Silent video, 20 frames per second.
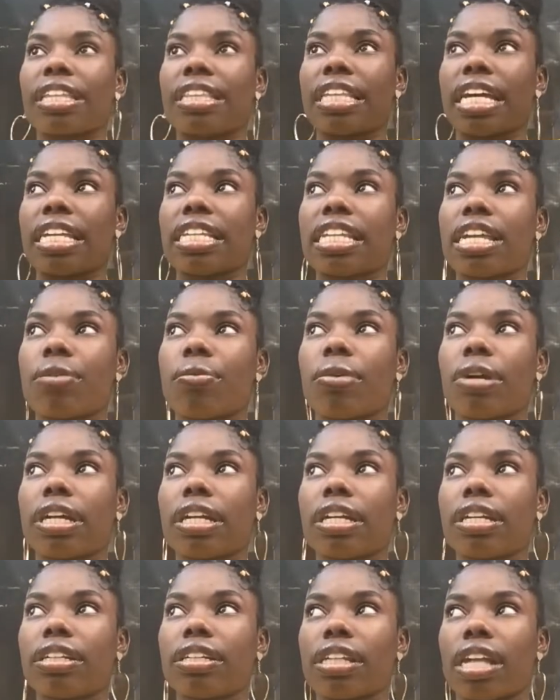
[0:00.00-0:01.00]
Then they
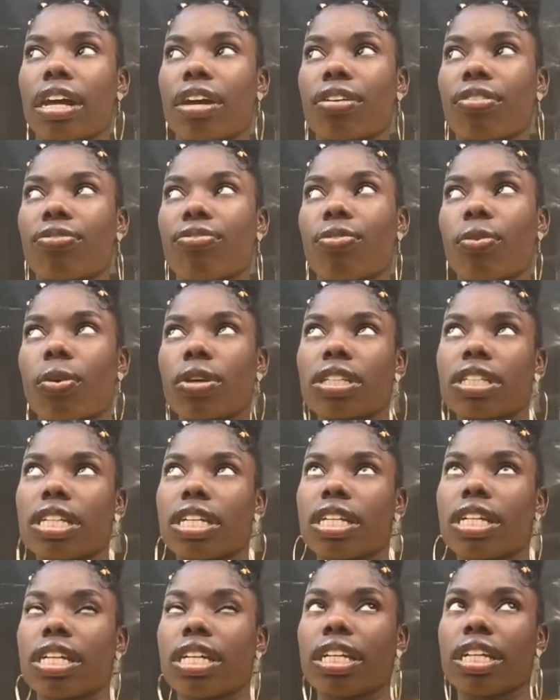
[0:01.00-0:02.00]
went like
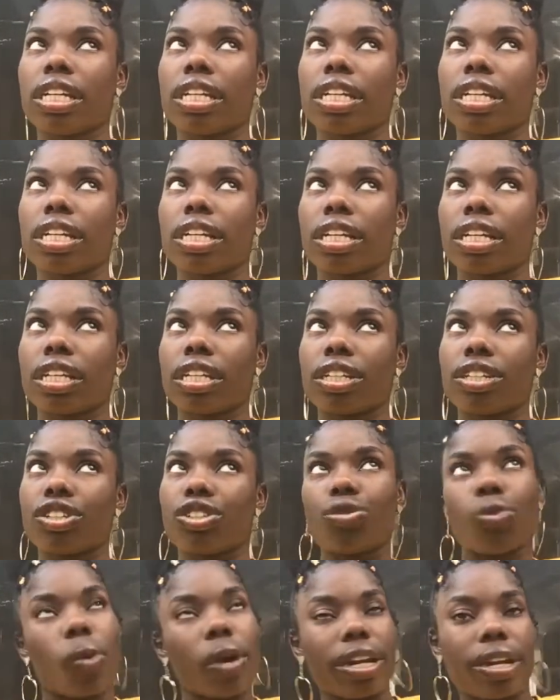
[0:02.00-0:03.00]
14,
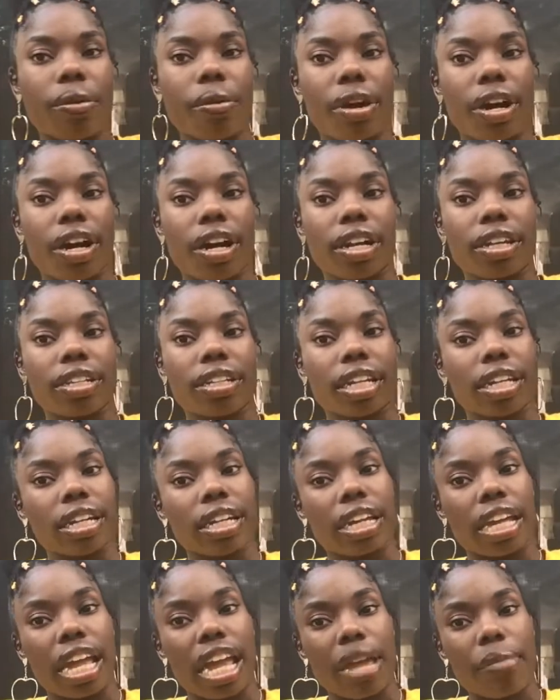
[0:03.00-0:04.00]
21, then they
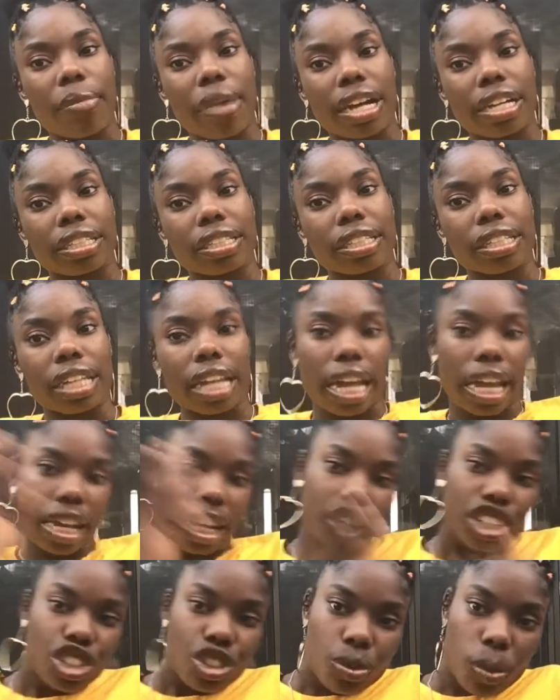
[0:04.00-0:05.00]
came back to like
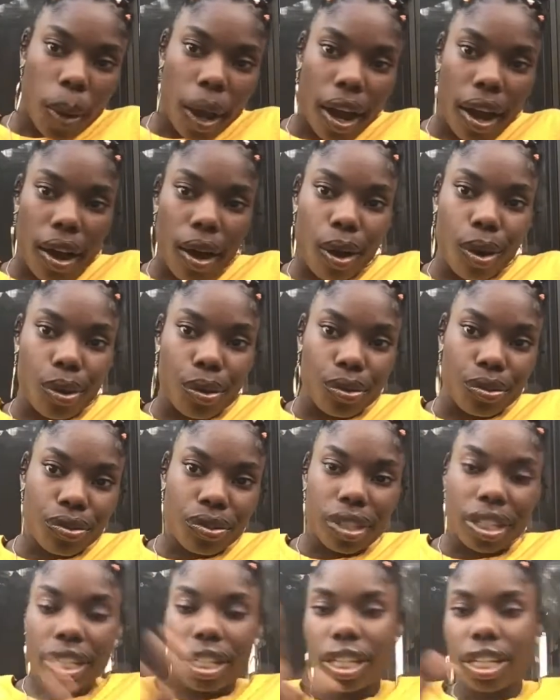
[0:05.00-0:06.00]
12,
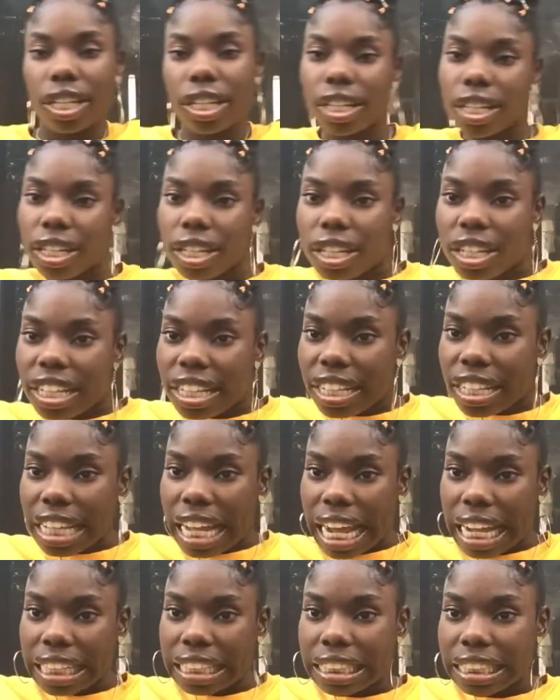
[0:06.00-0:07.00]

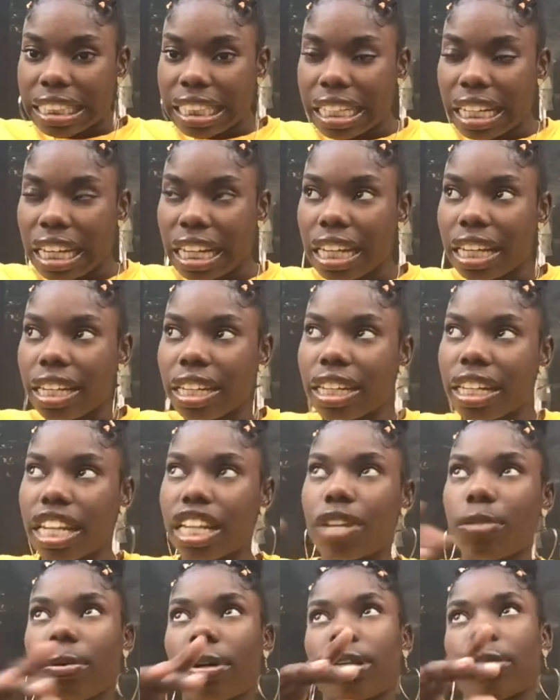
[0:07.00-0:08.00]
18, then
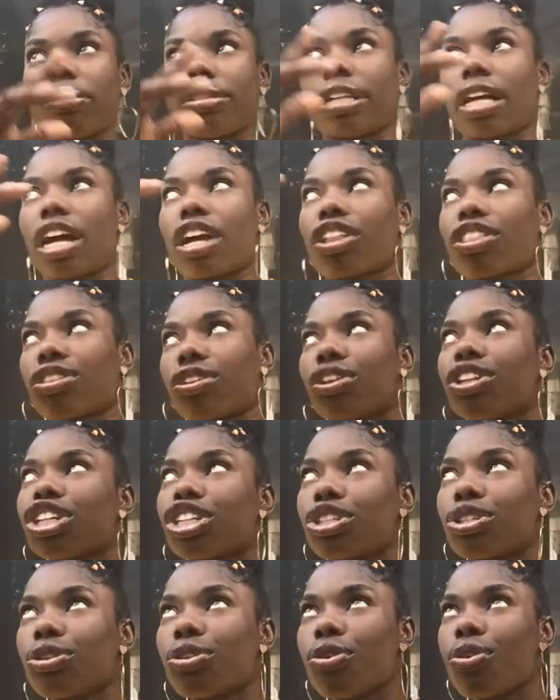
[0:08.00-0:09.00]
they went up to like
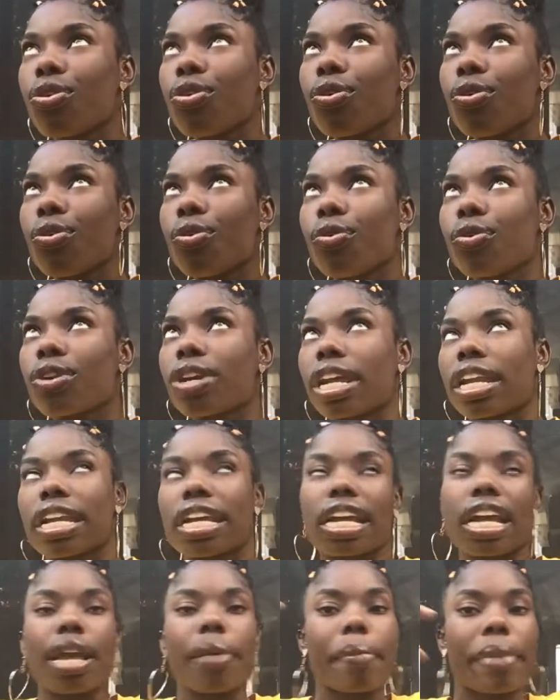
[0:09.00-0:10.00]
32, then they
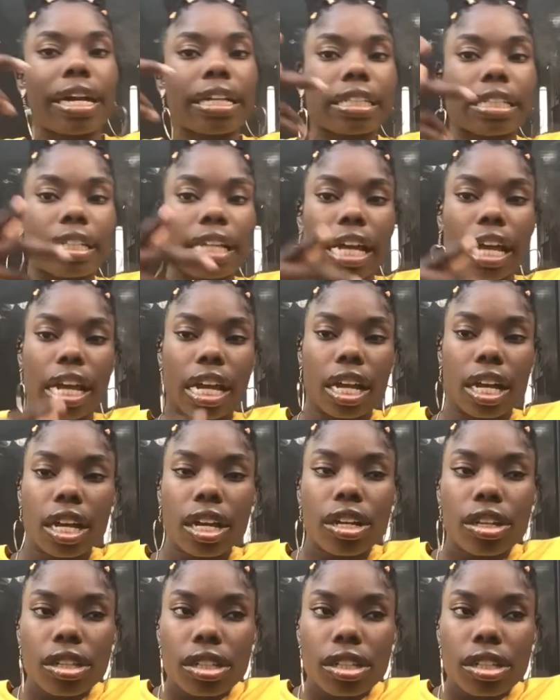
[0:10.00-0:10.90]
came back to like,